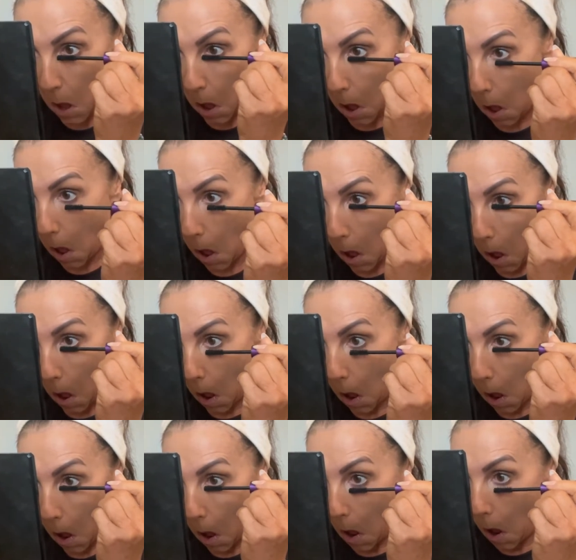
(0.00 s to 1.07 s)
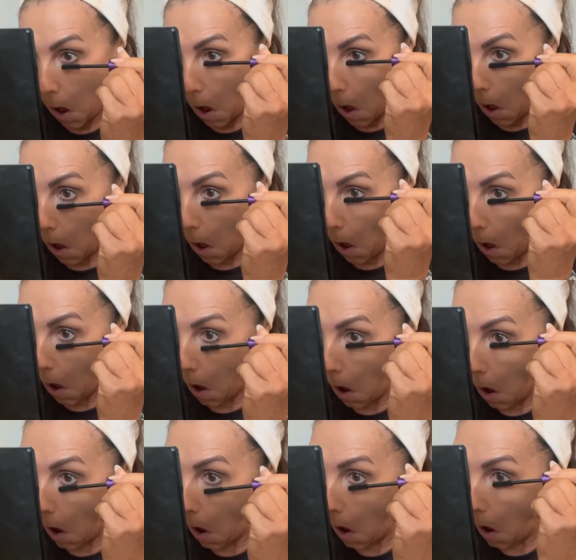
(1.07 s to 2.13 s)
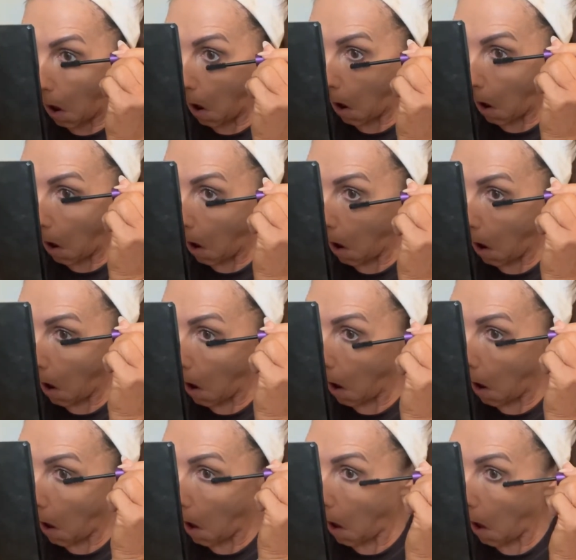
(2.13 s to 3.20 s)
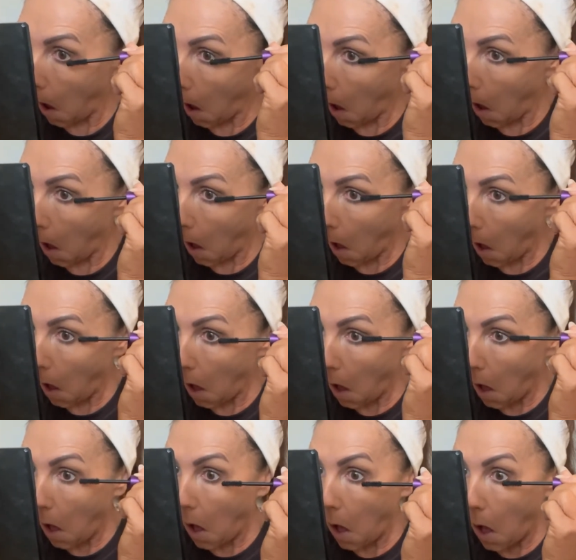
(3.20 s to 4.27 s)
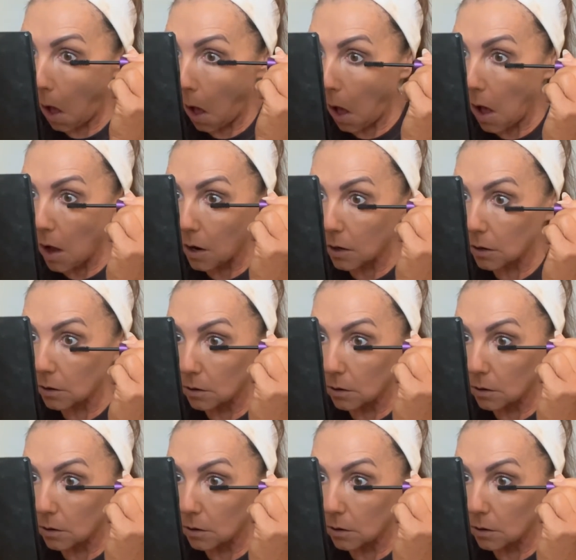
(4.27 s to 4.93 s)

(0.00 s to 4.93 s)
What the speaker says: Nothing is said.